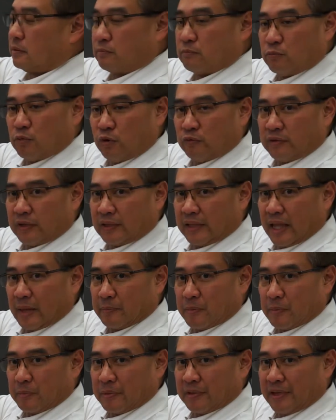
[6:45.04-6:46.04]
move the
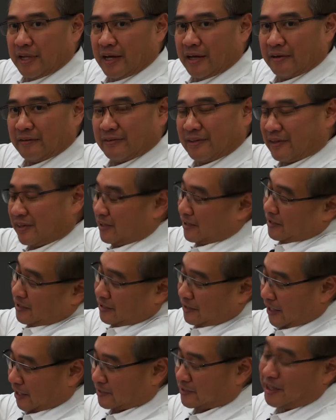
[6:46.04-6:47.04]
clamp up and down.
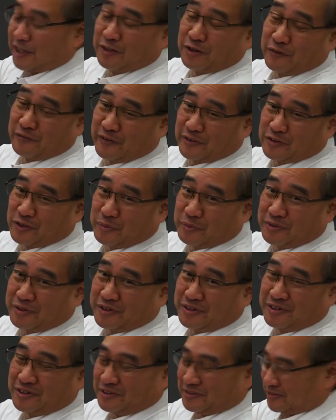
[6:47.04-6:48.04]
That's how you know if it's open
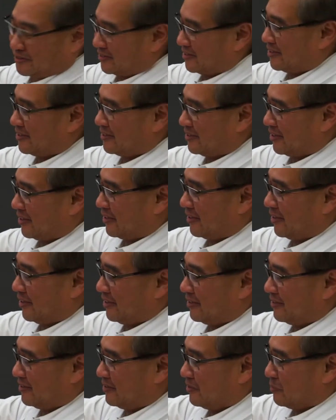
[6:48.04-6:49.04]
or closed, all
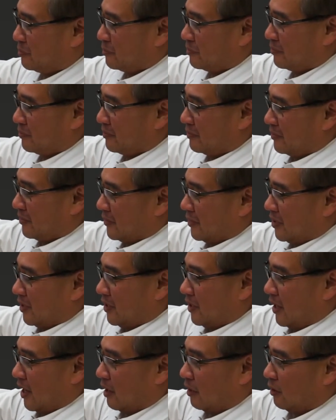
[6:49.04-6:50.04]
right?
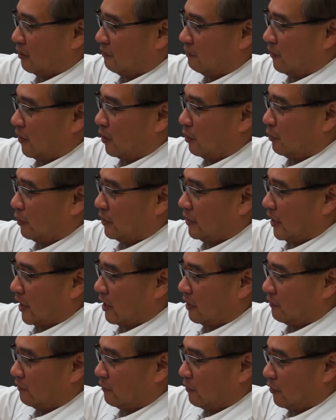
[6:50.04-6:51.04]
I'm going to follow it
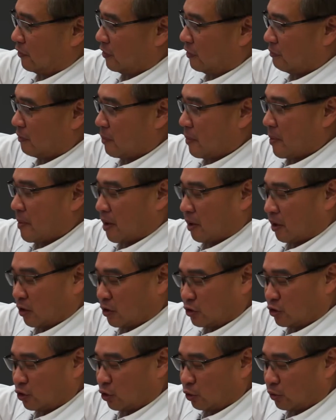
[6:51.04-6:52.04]
down further. Remember, I'm
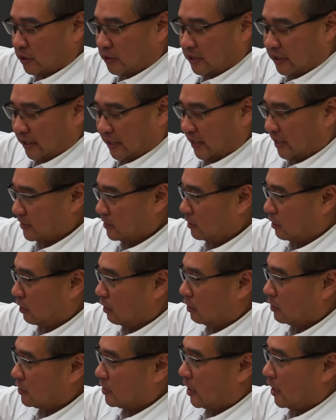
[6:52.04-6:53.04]
controlling the ends at
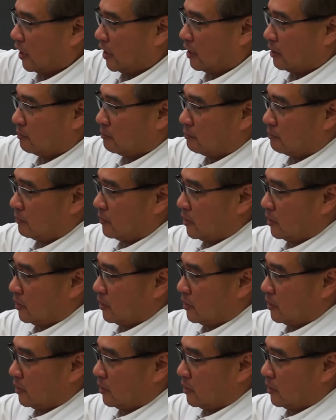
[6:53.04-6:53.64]
all time